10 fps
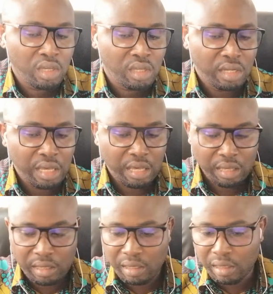
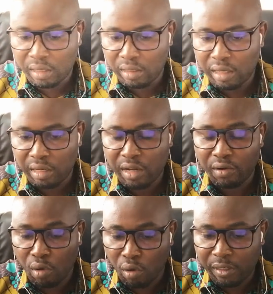the
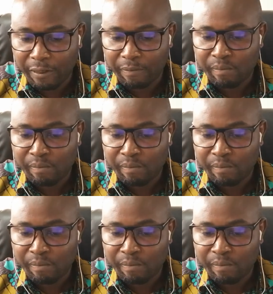recording,